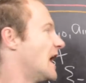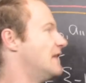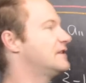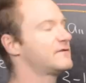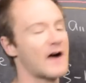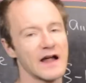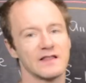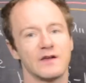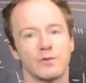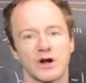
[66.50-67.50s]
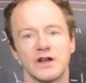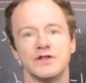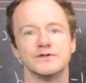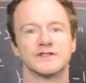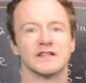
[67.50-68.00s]
And then finally, we're going
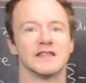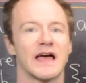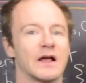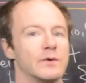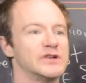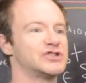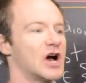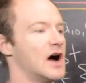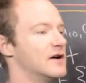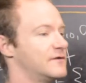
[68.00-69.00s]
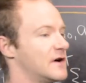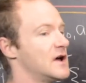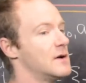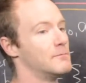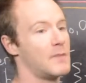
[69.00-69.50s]
to use the language of
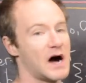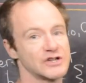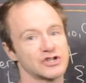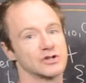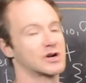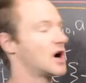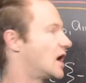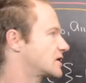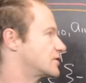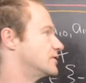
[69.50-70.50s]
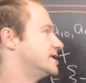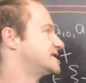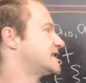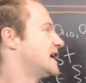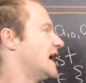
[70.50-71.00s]
modular congruence.